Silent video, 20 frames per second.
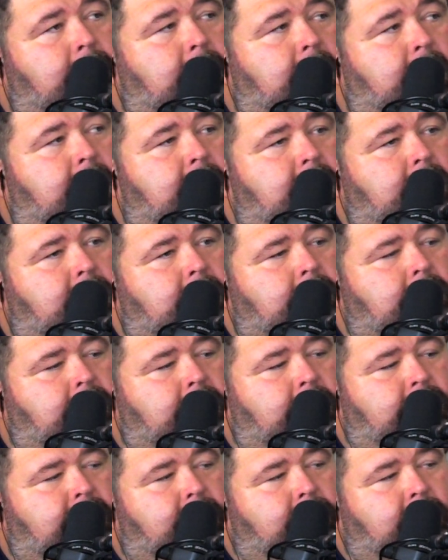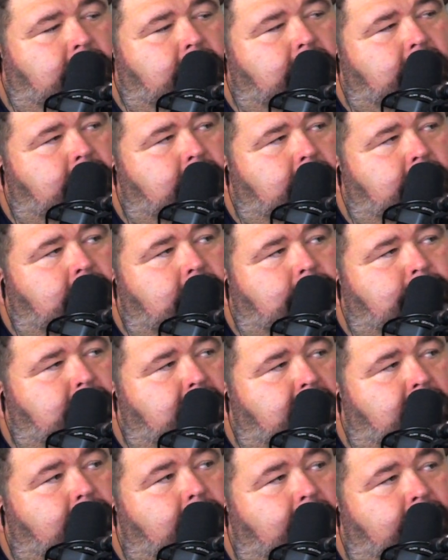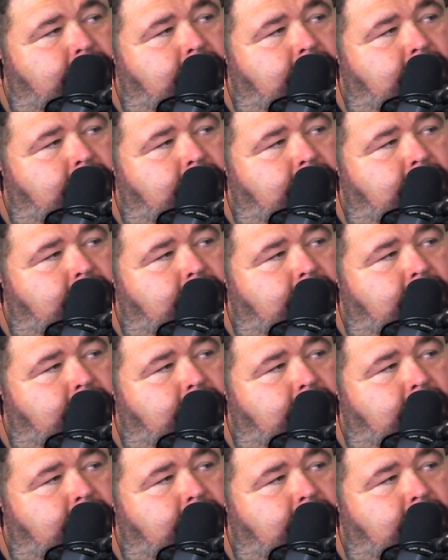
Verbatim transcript: but you know, they were going to do this big